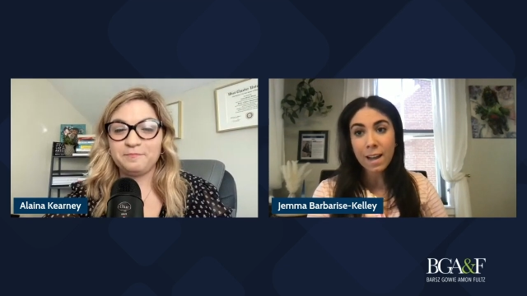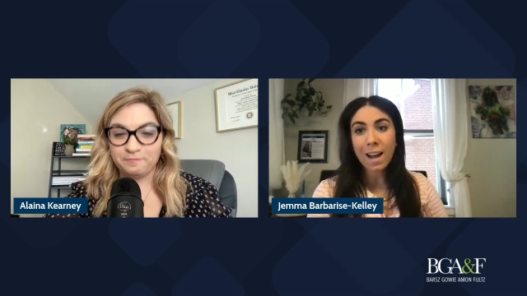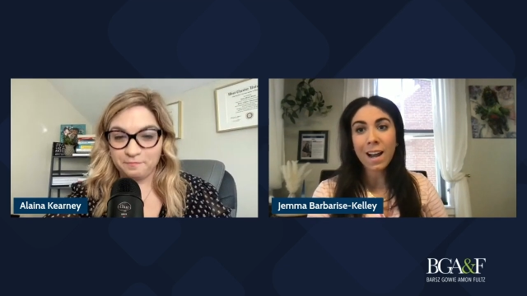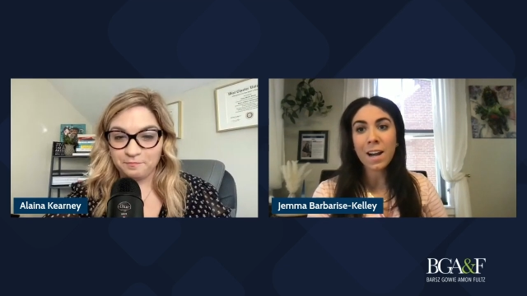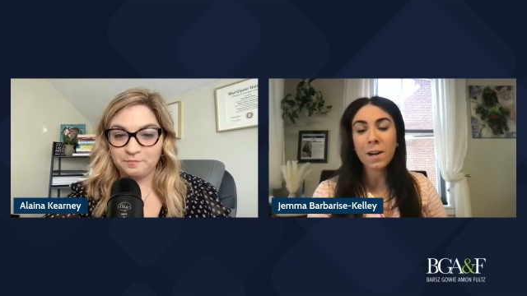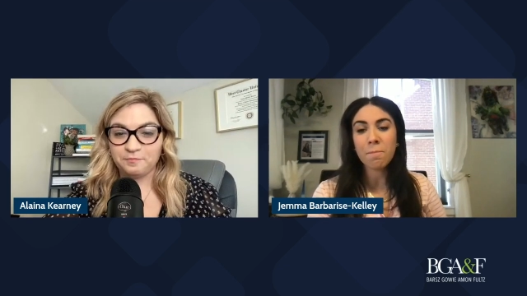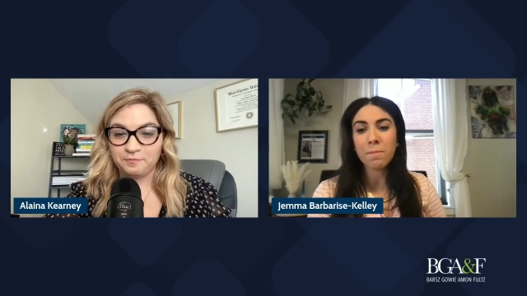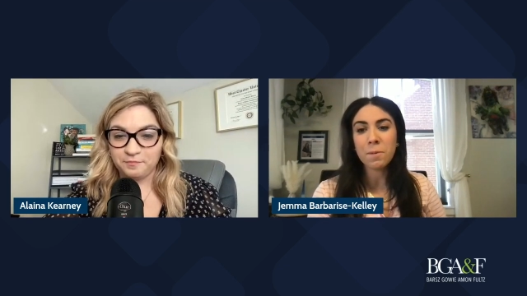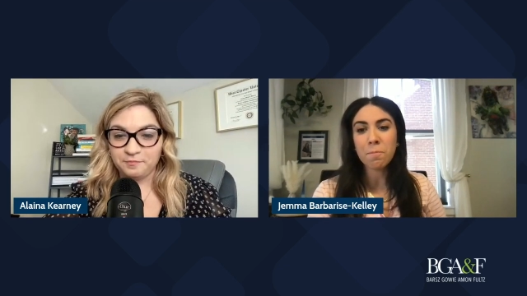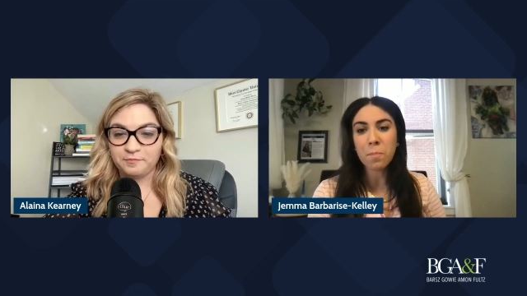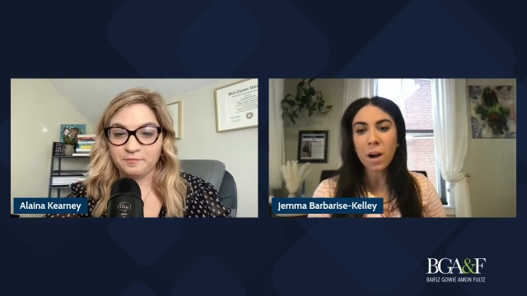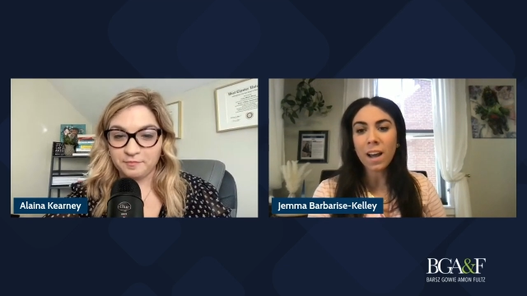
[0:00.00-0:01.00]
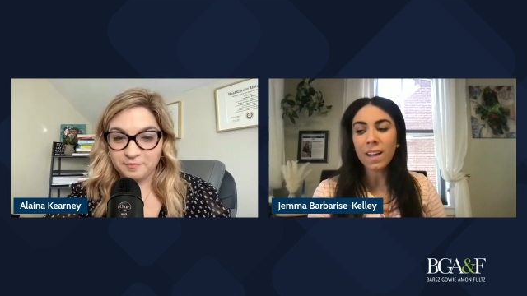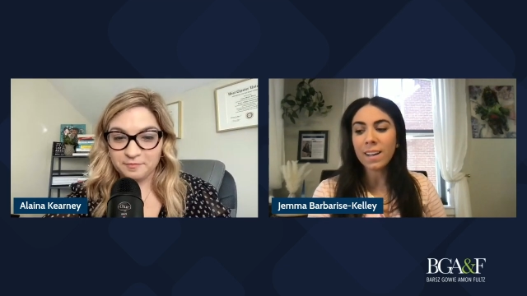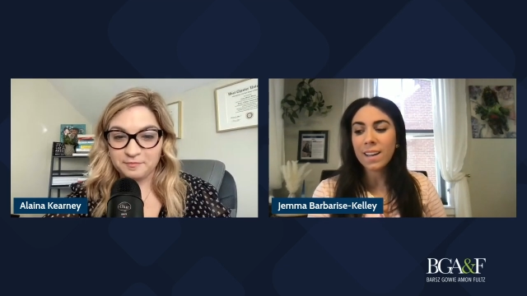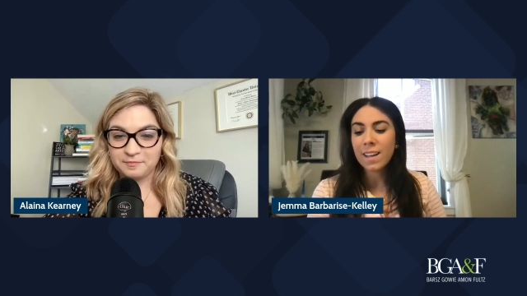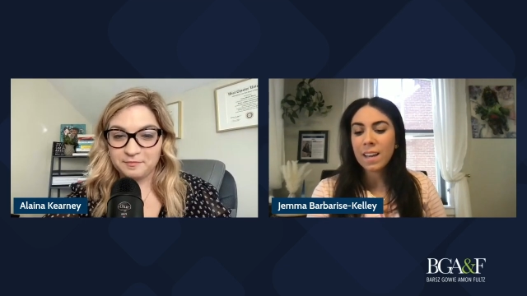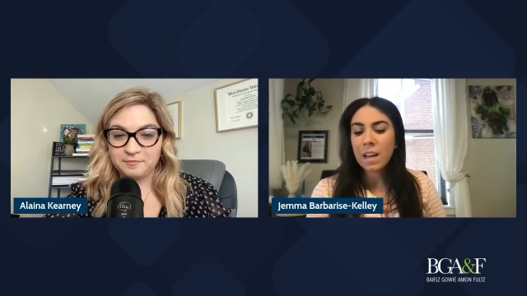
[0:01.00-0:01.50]
Speaker 1: but
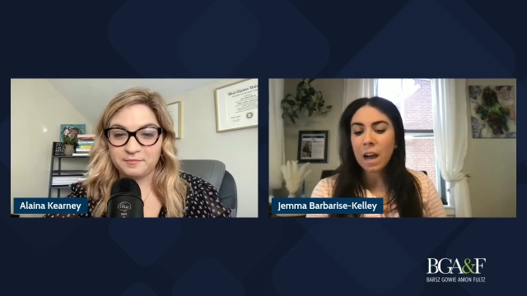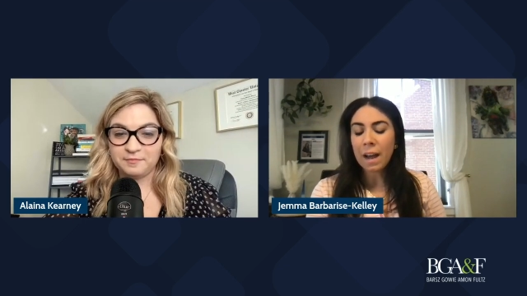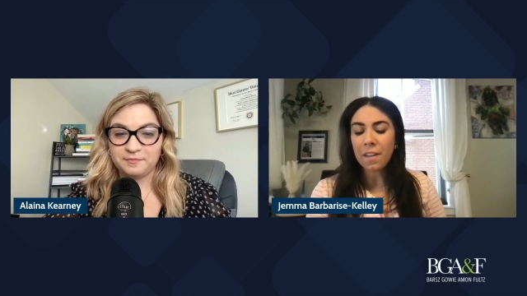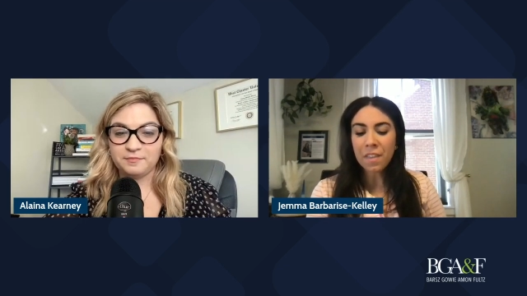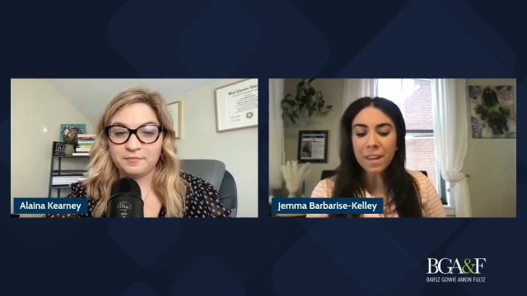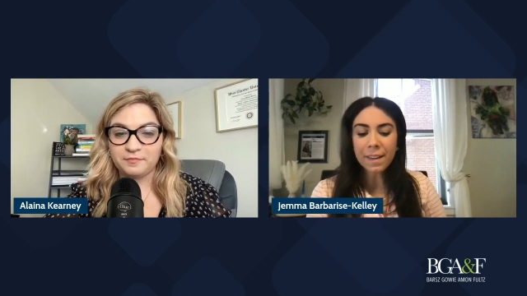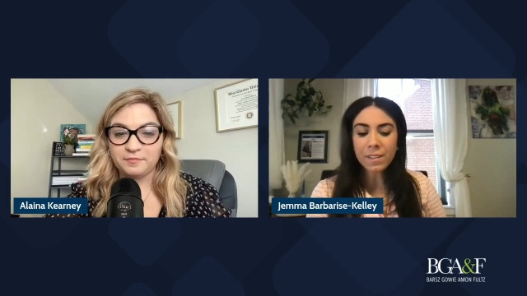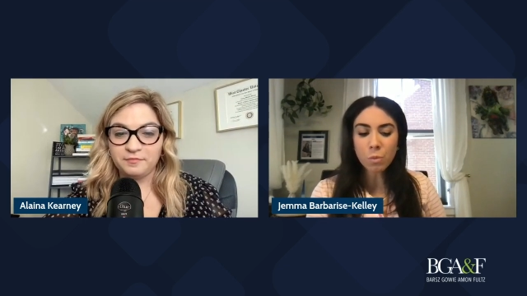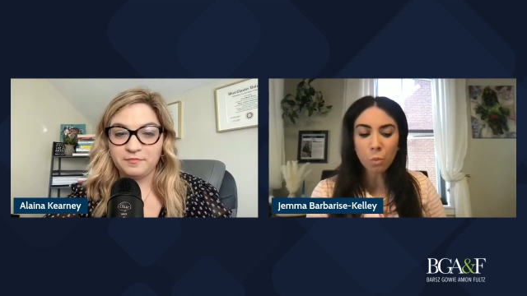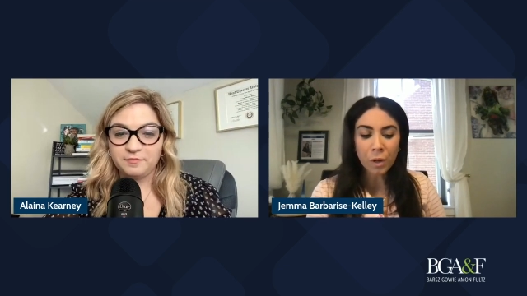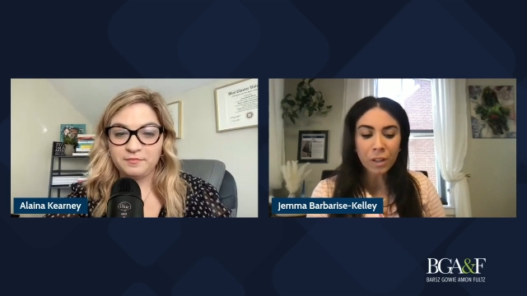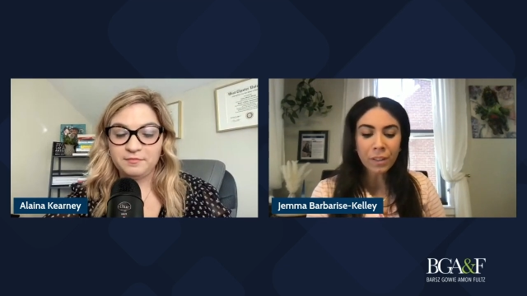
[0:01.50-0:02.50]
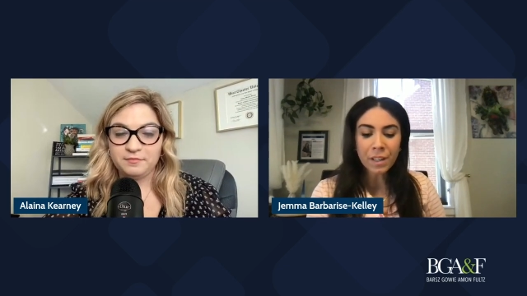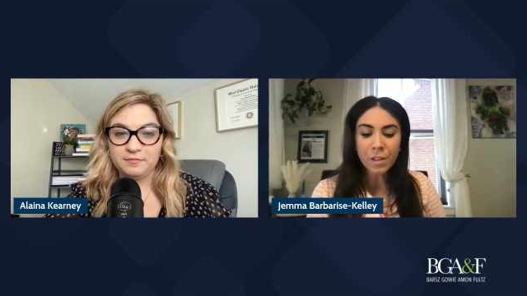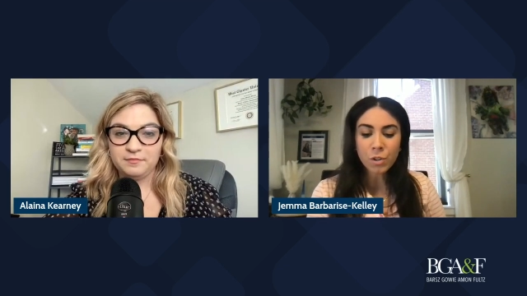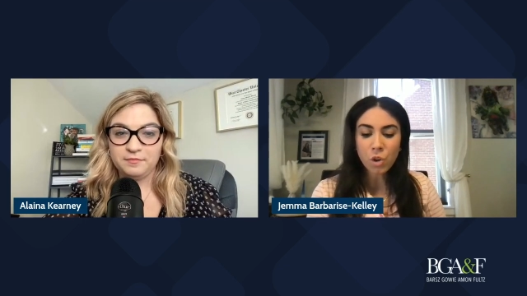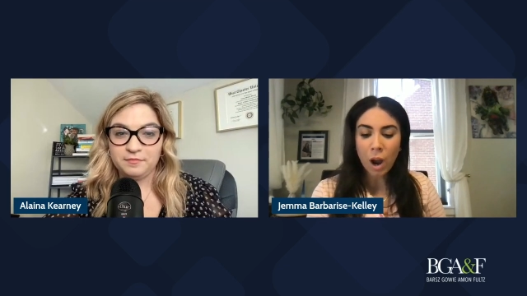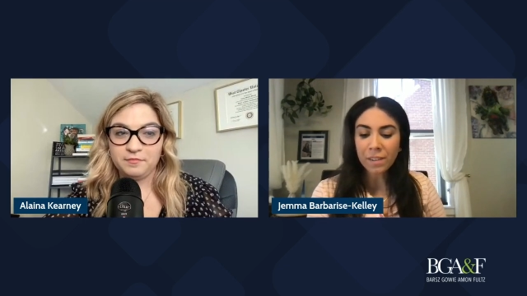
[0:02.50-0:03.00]
I think it's really
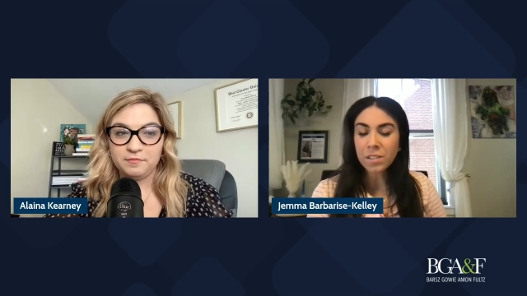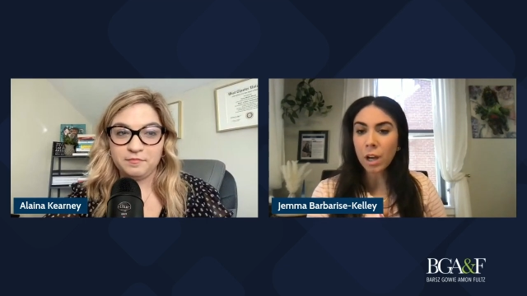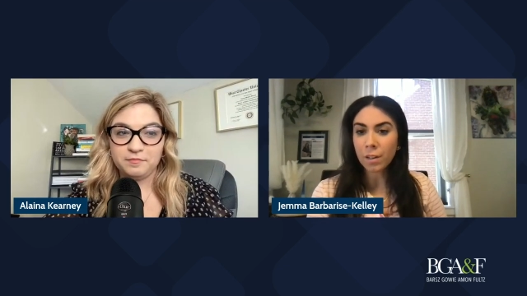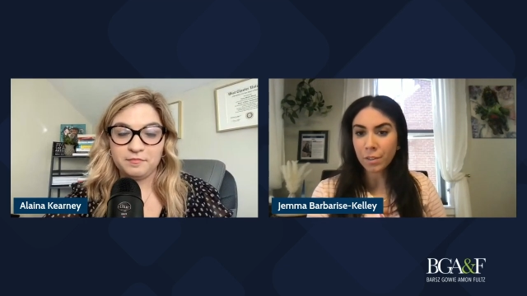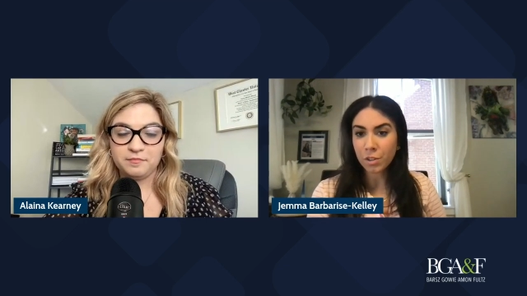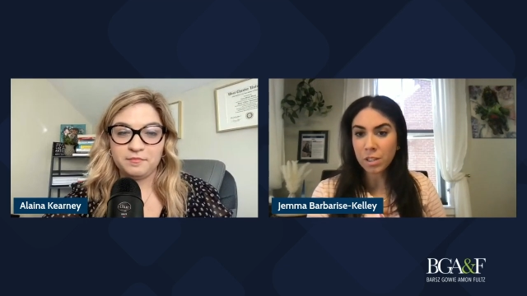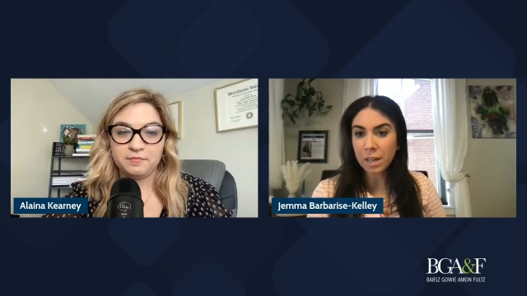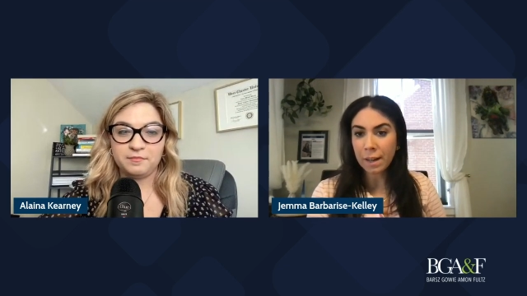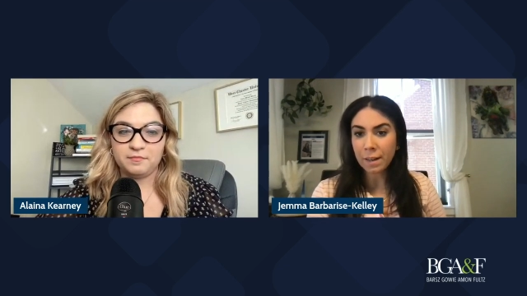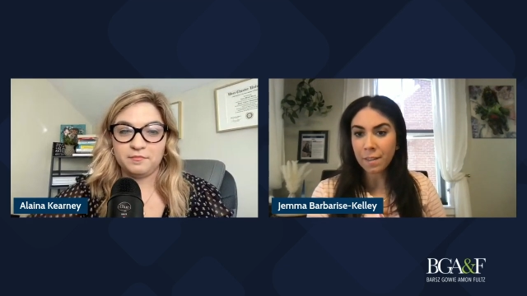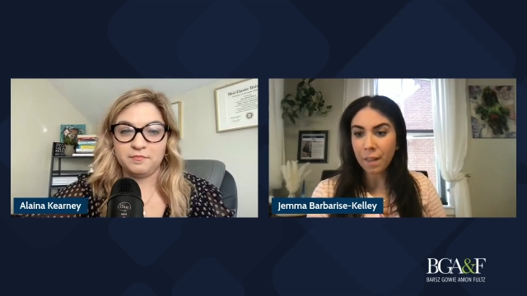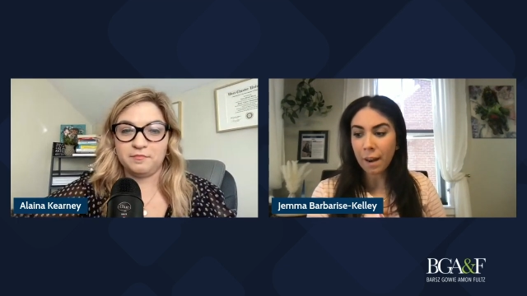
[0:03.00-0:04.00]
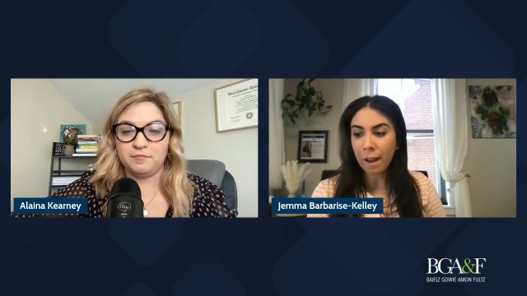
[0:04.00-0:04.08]
trying to understand that